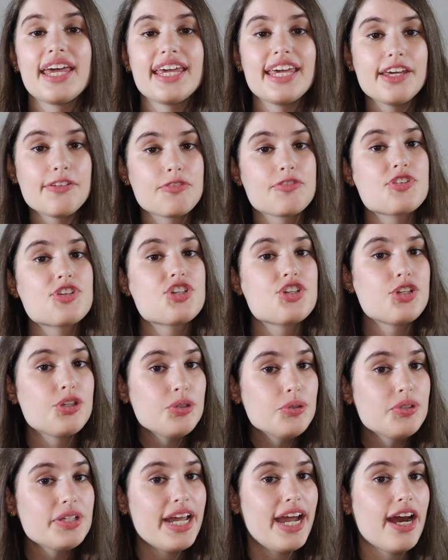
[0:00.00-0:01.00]
If
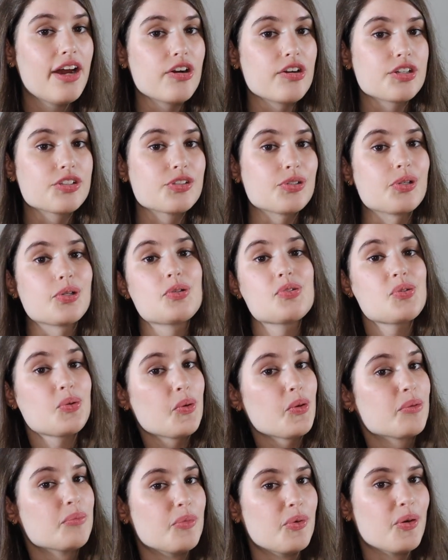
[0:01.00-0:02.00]
two characters
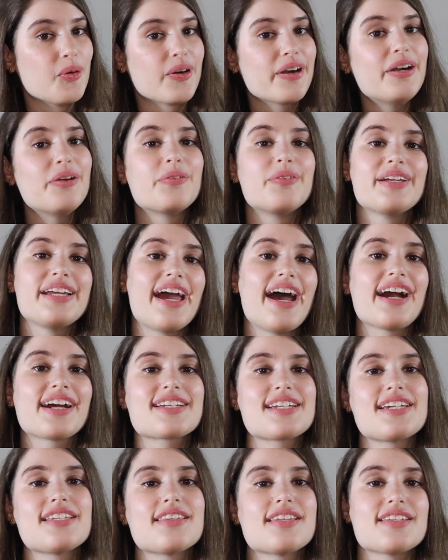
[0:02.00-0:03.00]
or more react
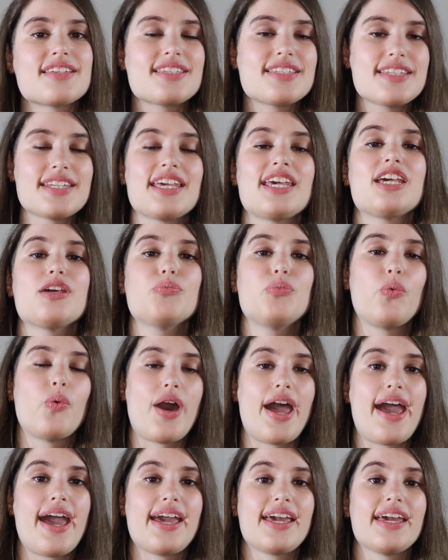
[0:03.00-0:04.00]
in the same
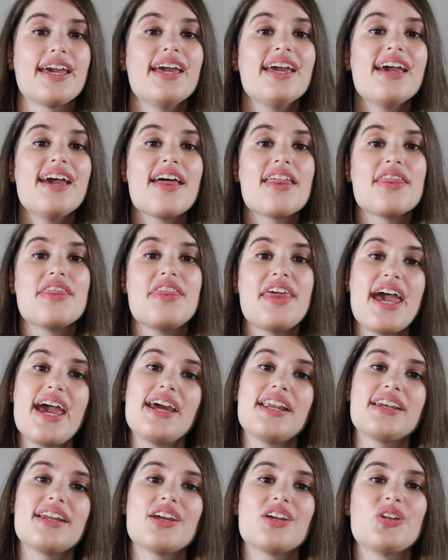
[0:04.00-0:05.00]
way,
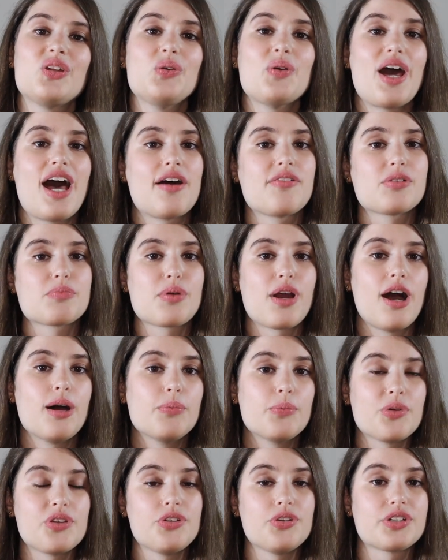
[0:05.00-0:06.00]
then you have a
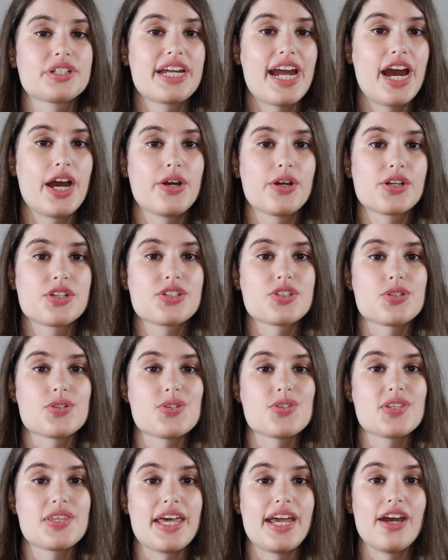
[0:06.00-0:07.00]
problem with your
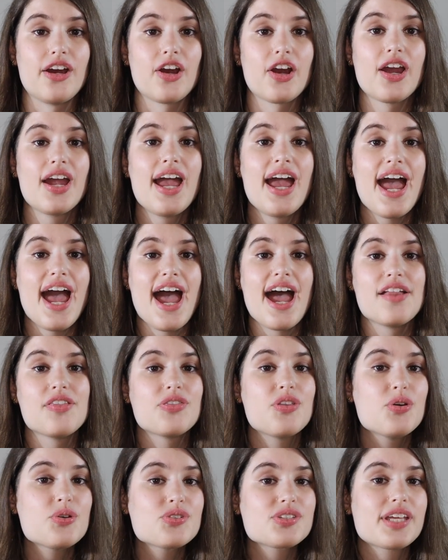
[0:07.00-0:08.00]
characters there. And
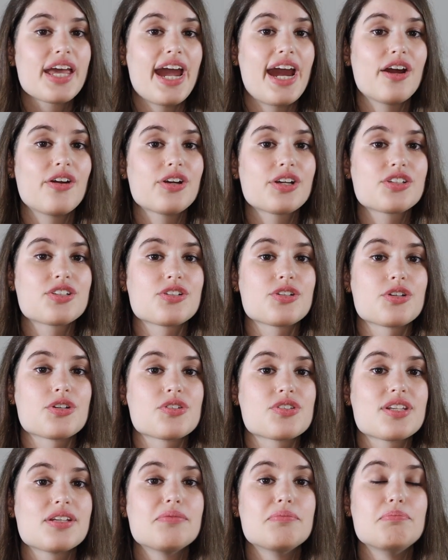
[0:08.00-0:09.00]
those
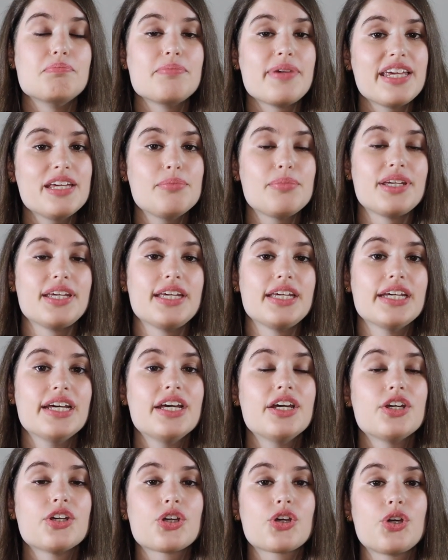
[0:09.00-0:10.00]
characters maybe
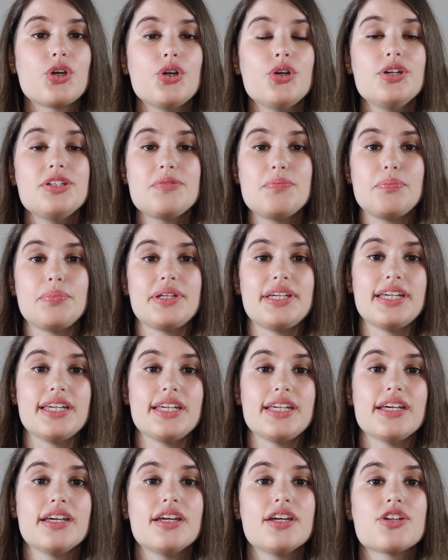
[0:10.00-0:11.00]
could
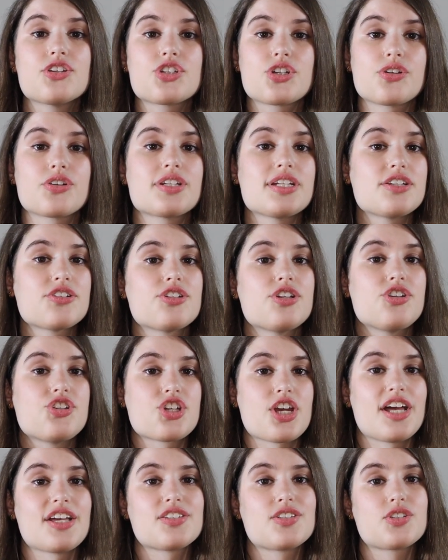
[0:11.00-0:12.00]
be turned into
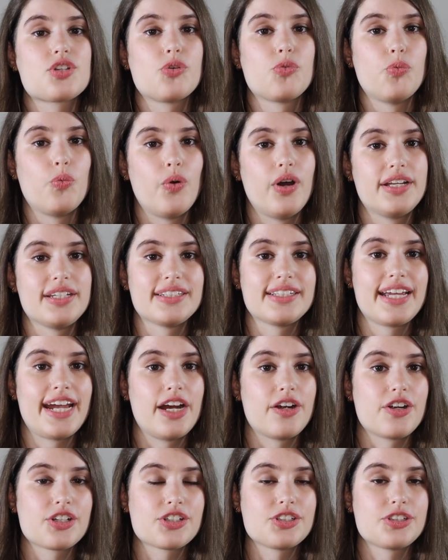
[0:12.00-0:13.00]
just one
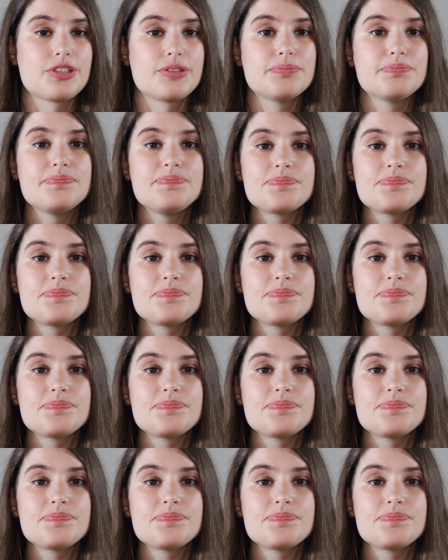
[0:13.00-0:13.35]
character.